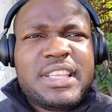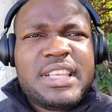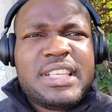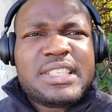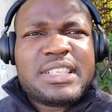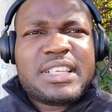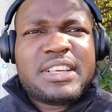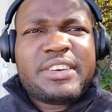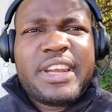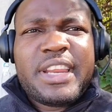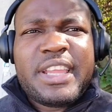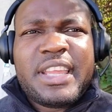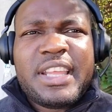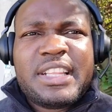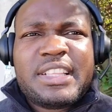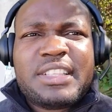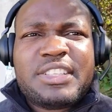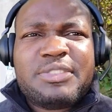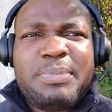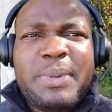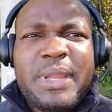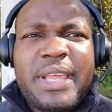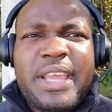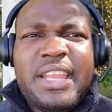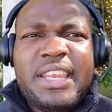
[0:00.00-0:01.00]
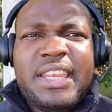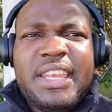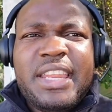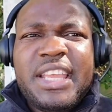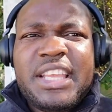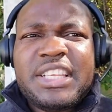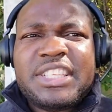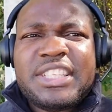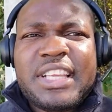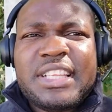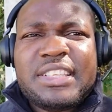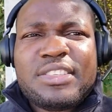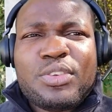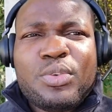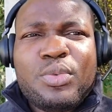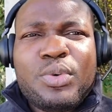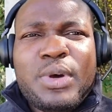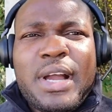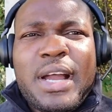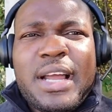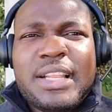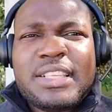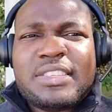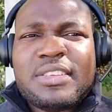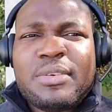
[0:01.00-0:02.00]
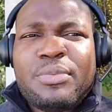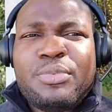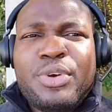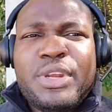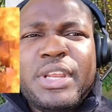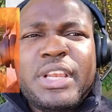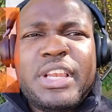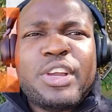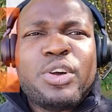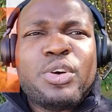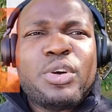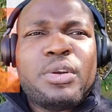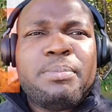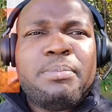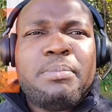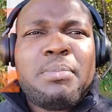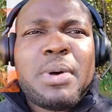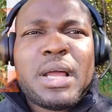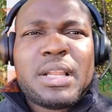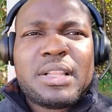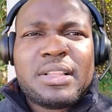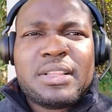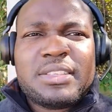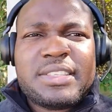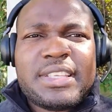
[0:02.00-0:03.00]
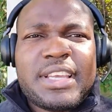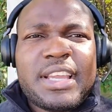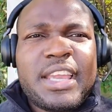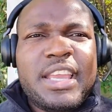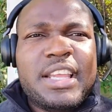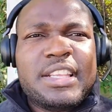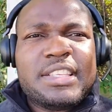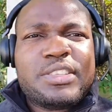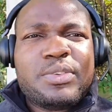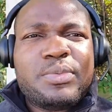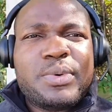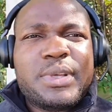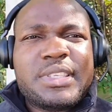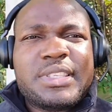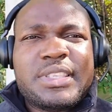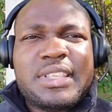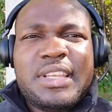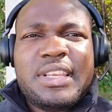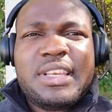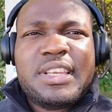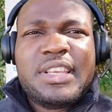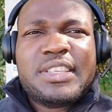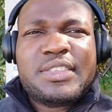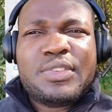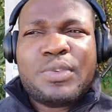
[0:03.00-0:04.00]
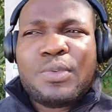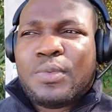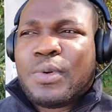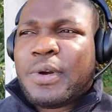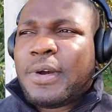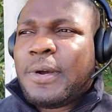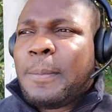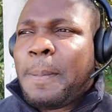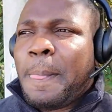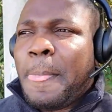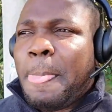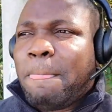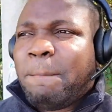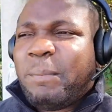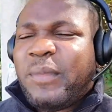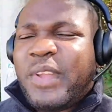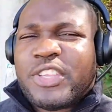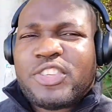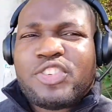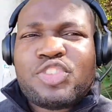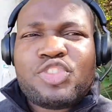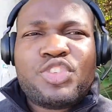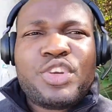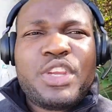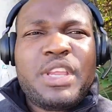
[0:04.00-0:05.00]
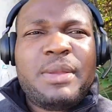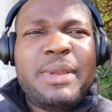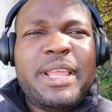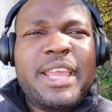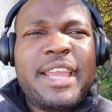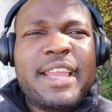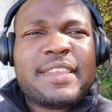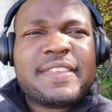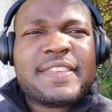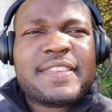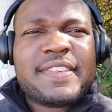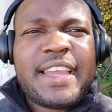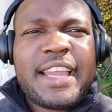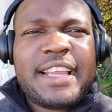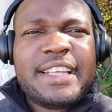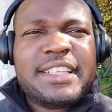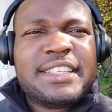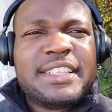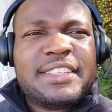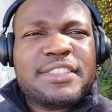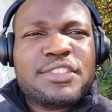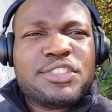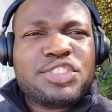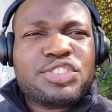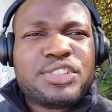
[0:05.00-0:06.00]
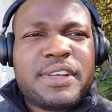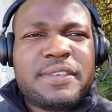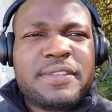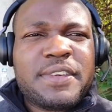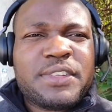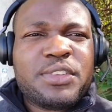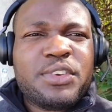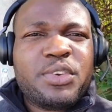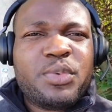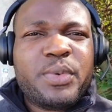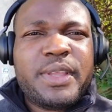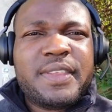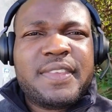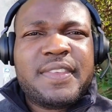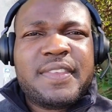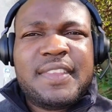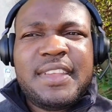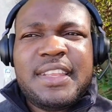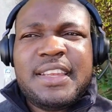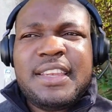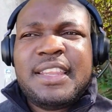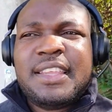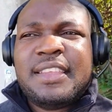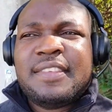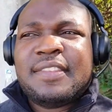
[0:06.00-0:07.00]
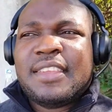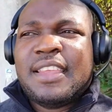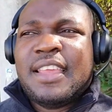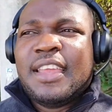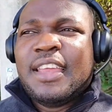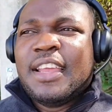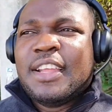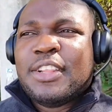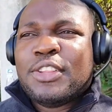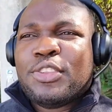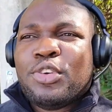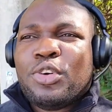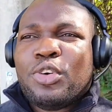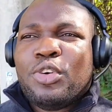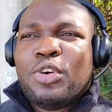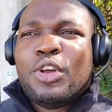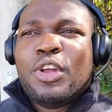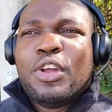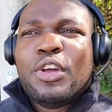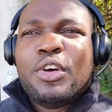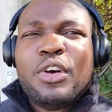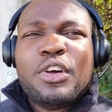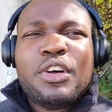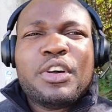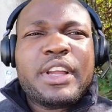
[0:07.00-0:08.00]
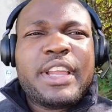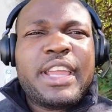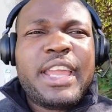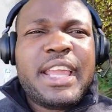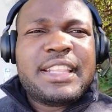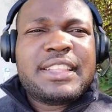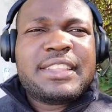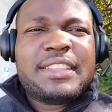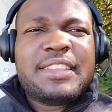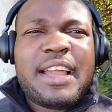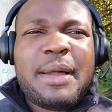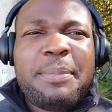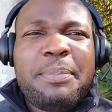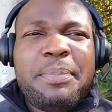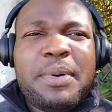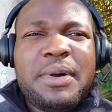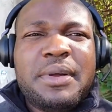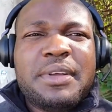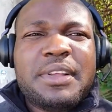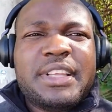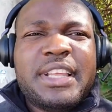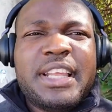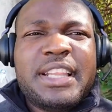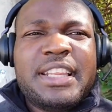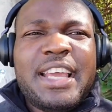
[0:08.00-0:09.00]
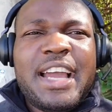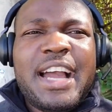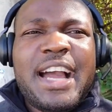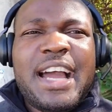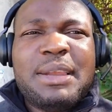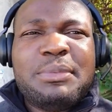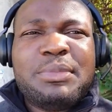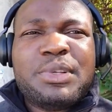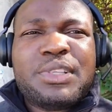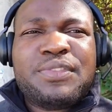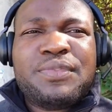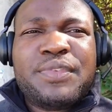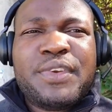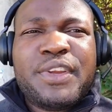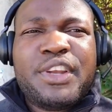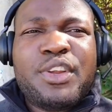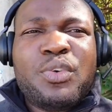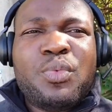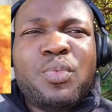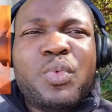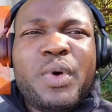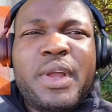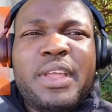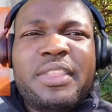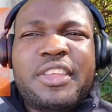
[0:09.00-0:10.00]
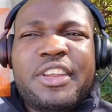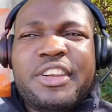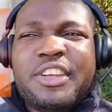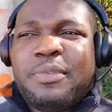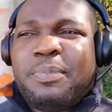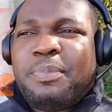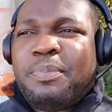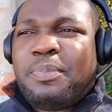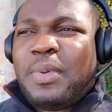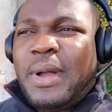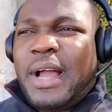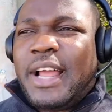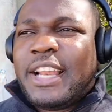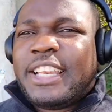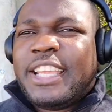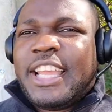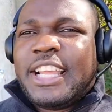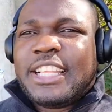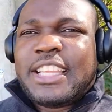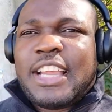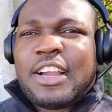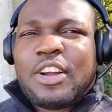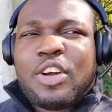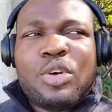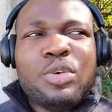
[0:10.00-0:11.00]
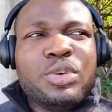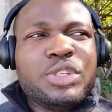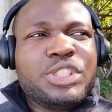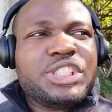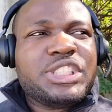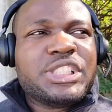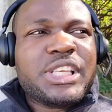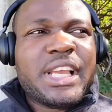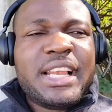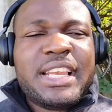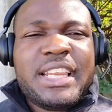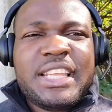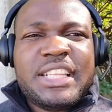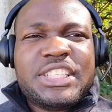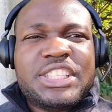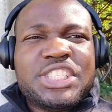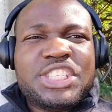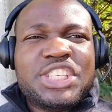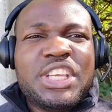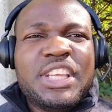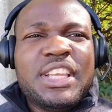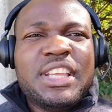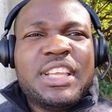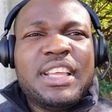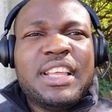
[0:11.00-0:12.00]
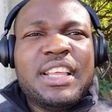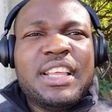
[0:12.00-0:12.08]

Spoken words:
these cricket playing nations who had some really good battles against the West Indies, who were extremely excited to travel to the West Indies to get the atmosphere, the weather, and get a good challenge.